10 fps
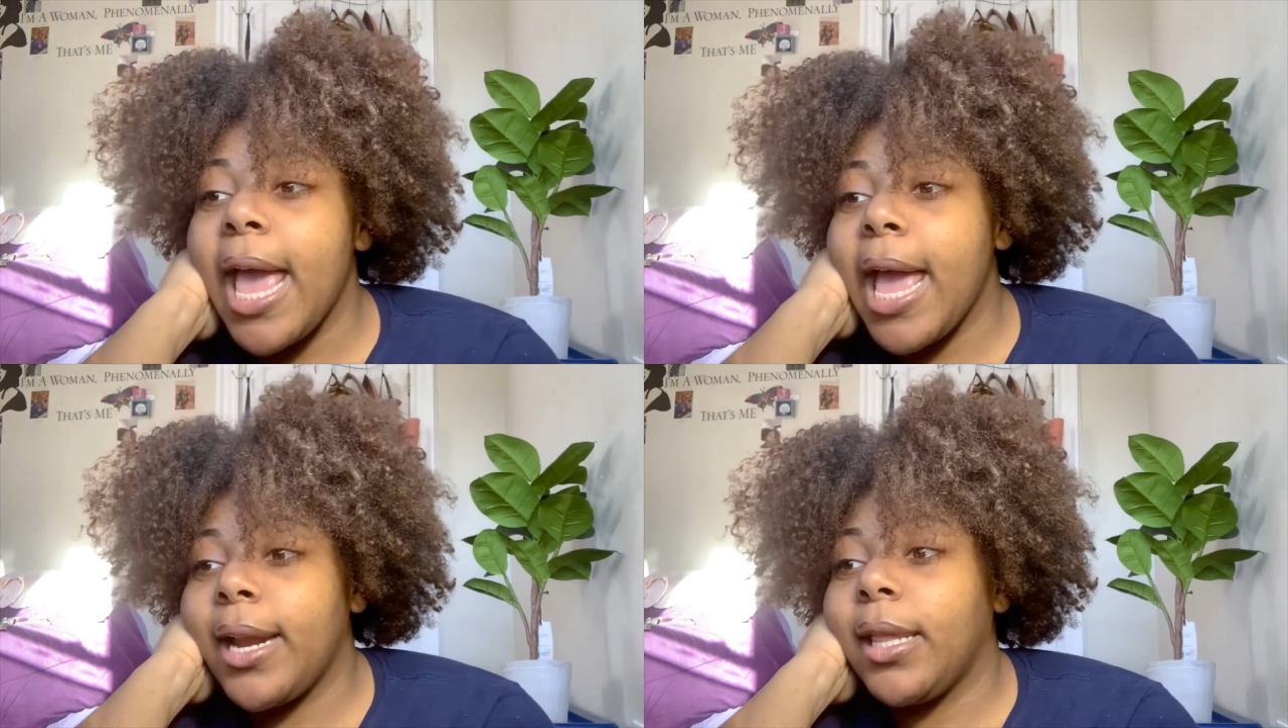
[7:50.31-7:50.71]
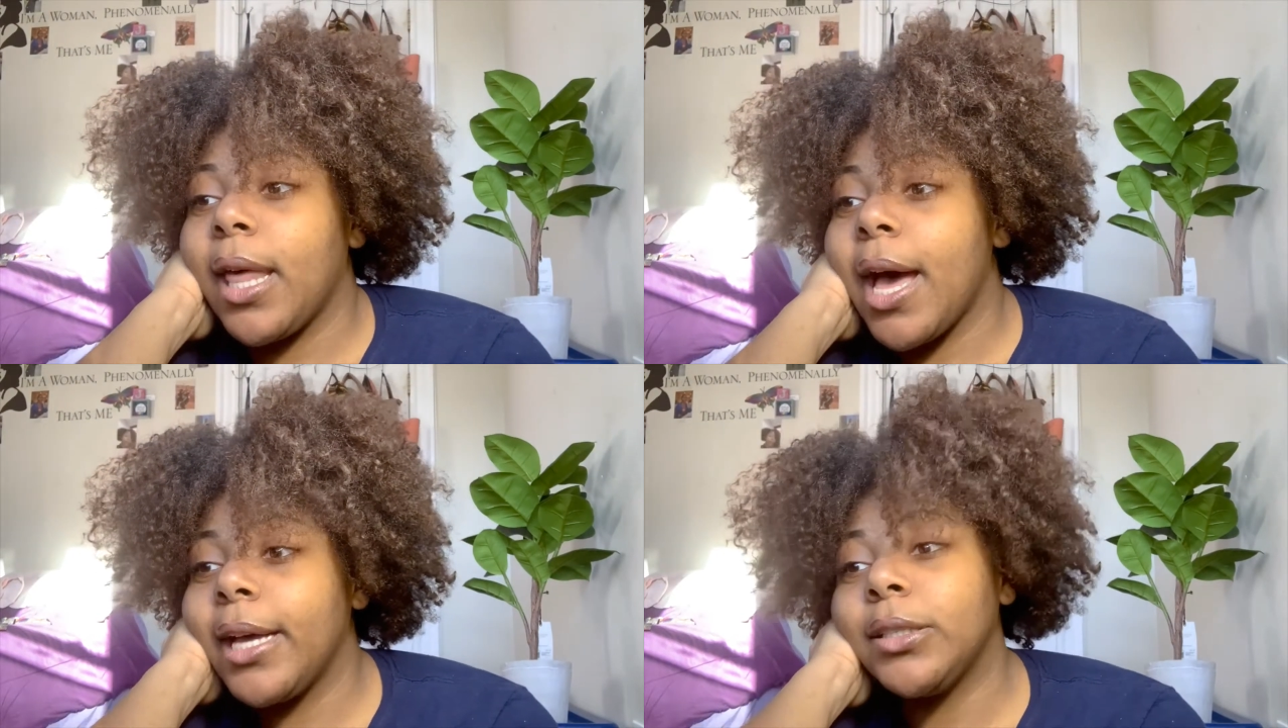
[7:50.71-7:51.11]

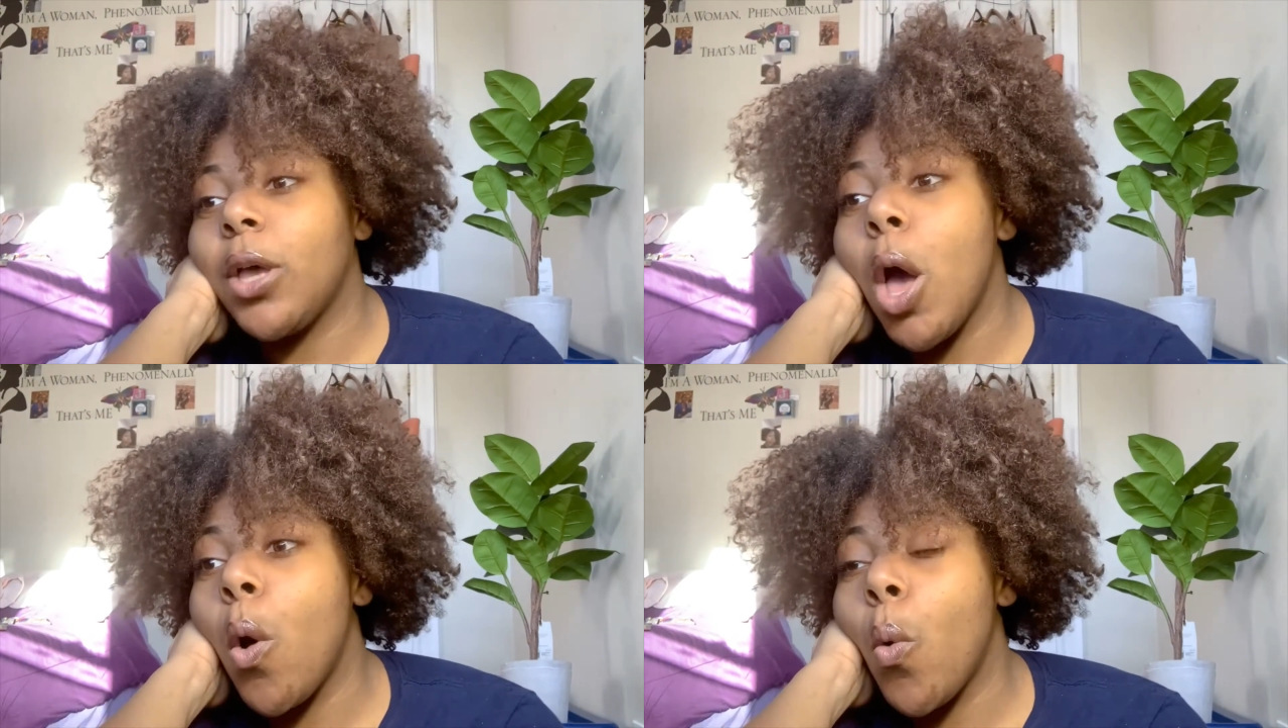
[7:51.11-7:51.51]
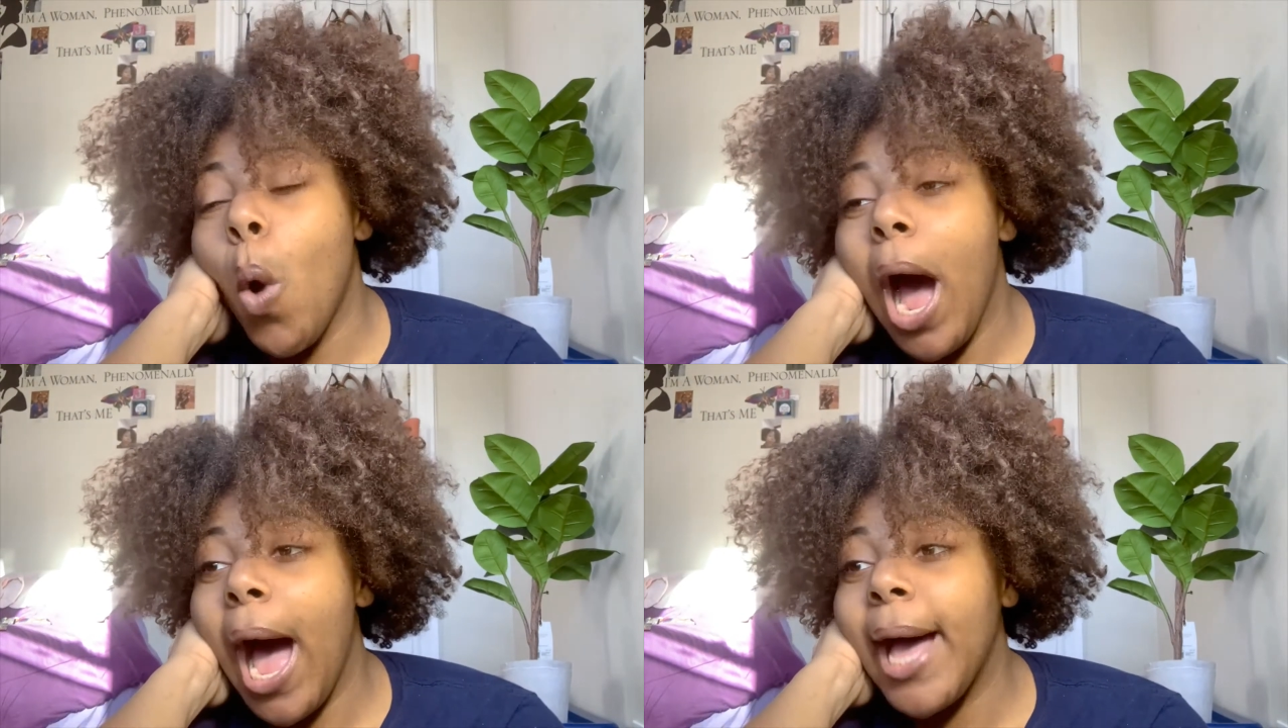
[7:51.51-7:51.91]
analyze
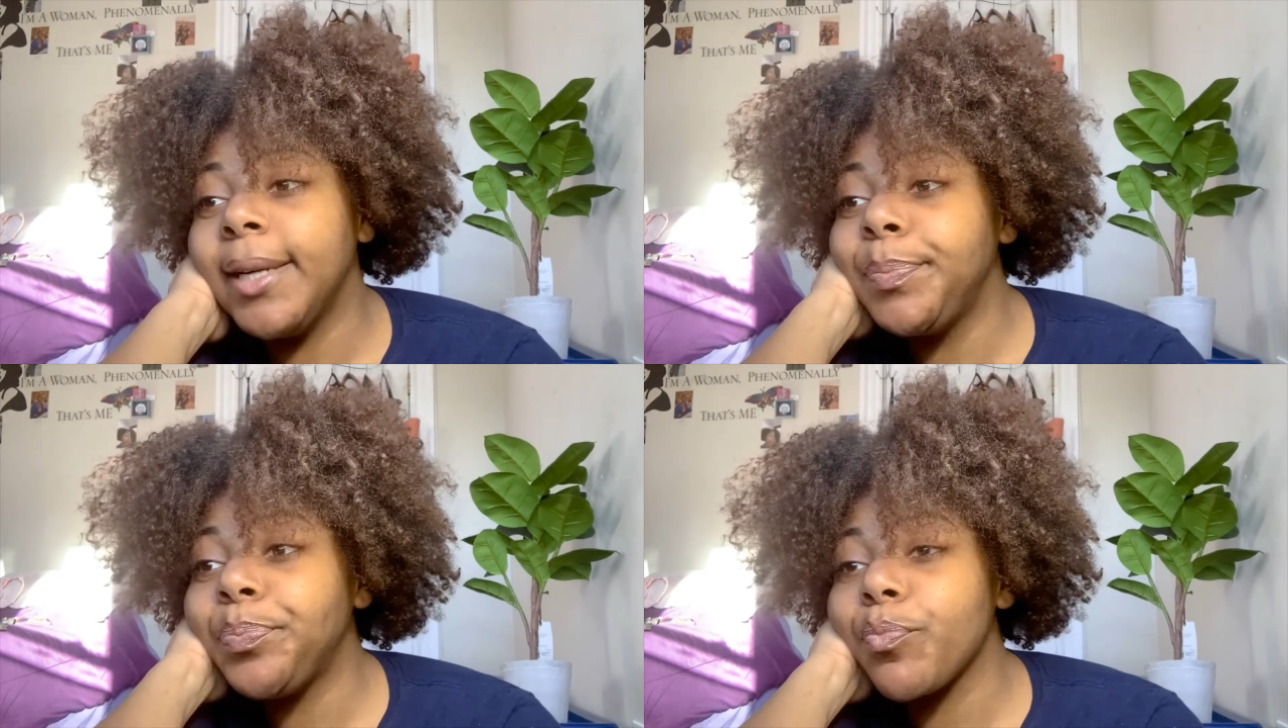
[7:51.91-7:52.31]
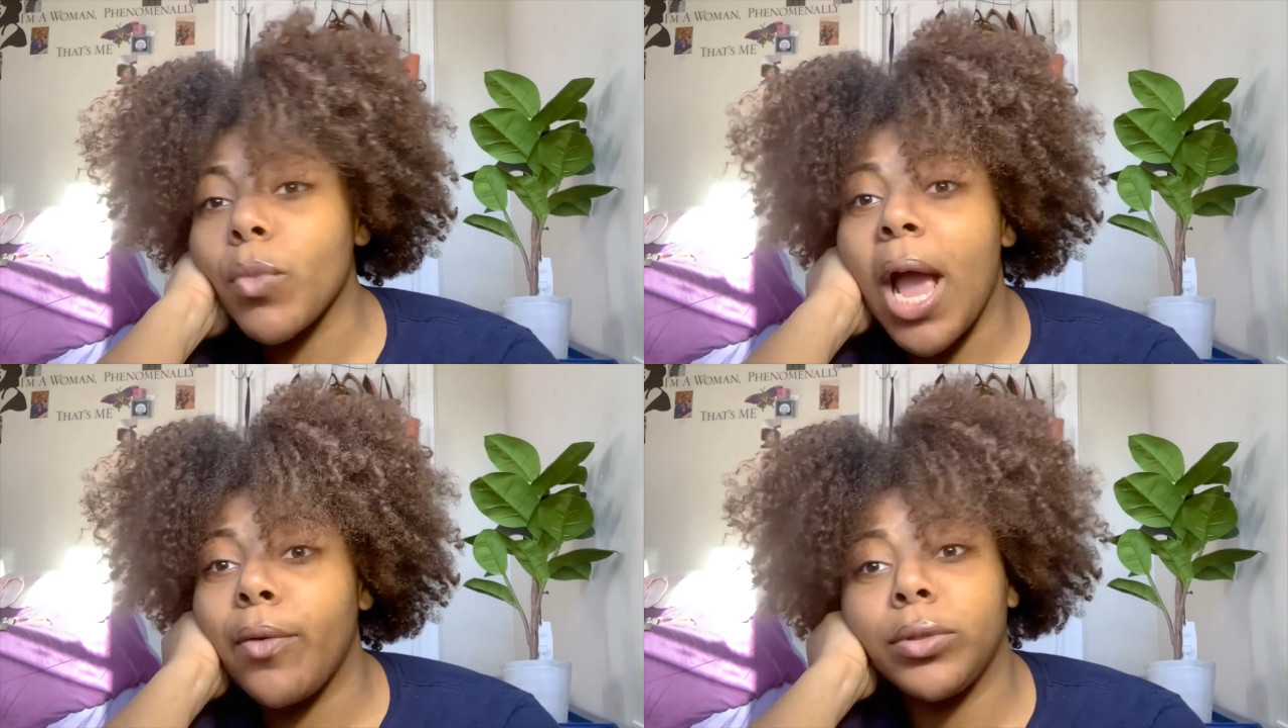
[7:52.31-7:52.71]
why
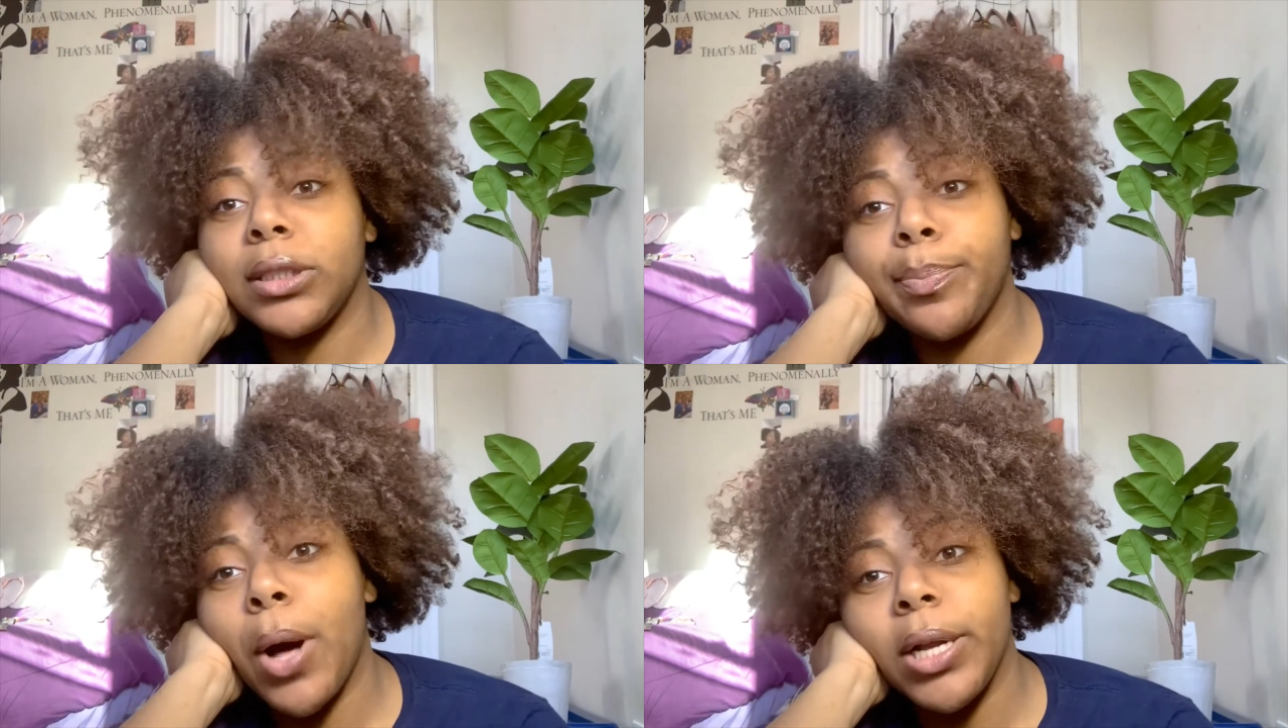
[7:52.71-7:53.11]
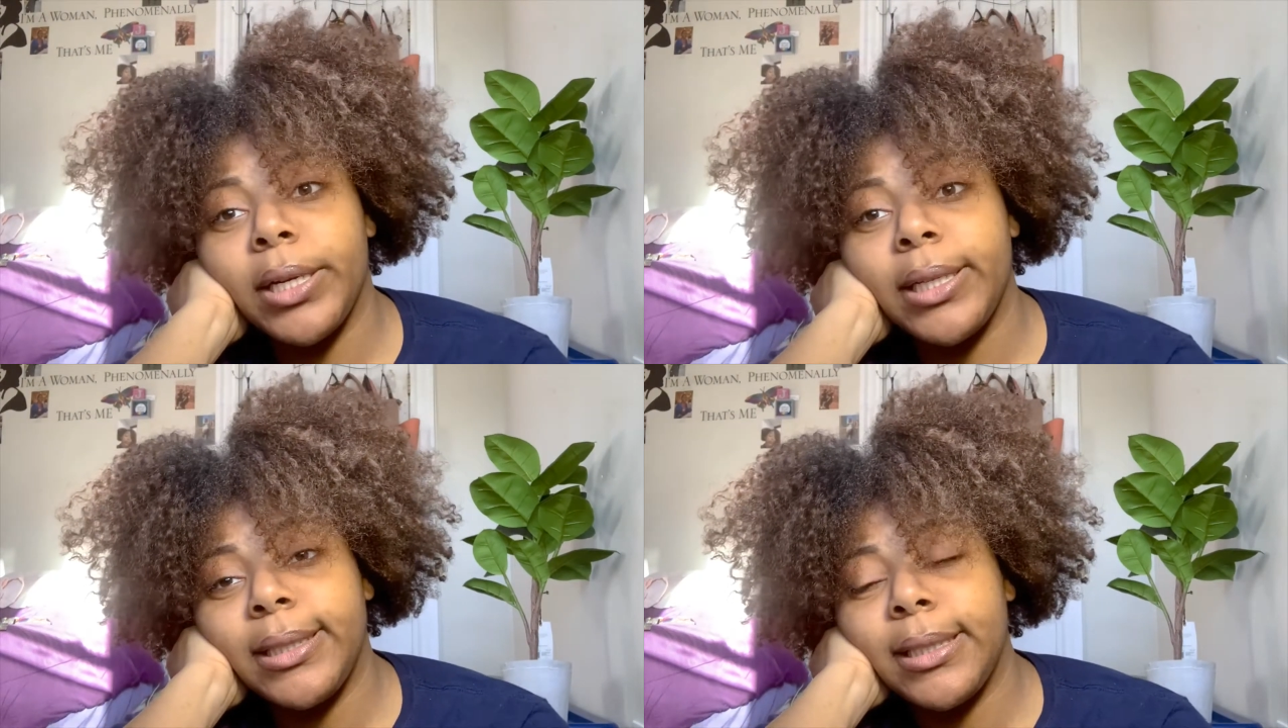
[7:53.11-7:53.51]
I
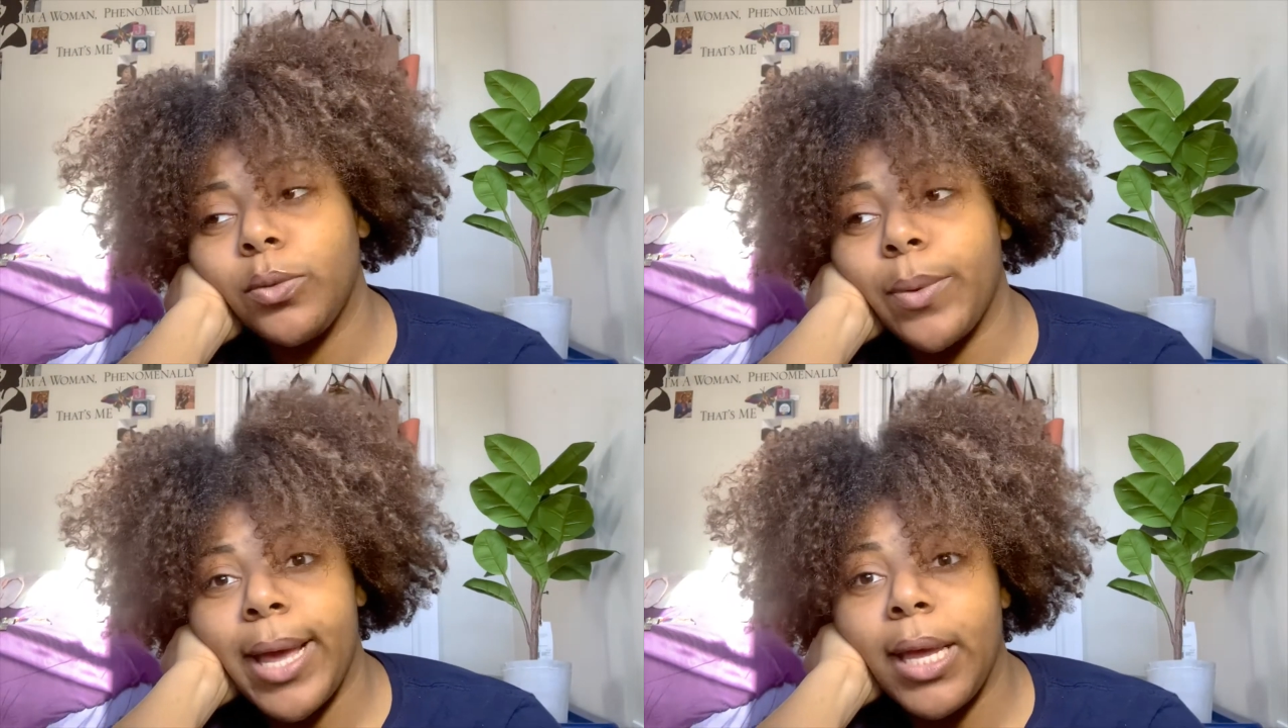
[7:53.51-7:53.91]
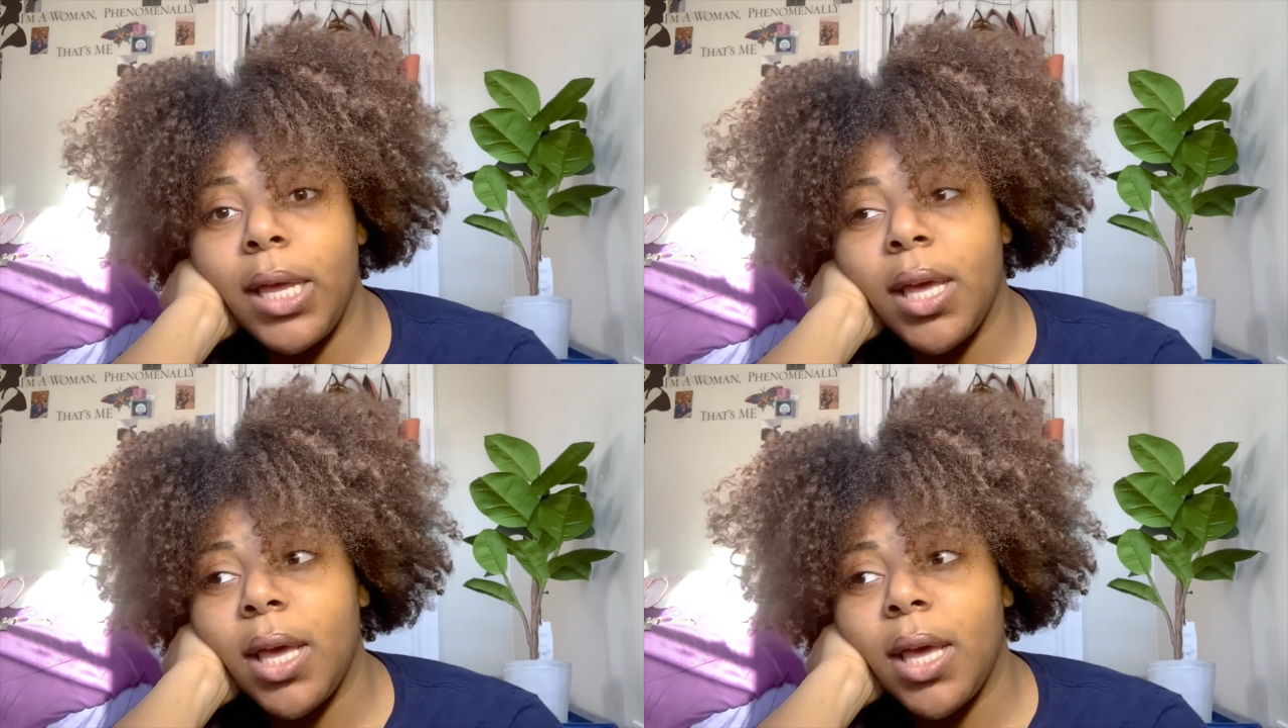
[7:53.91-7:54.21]
responded in this way.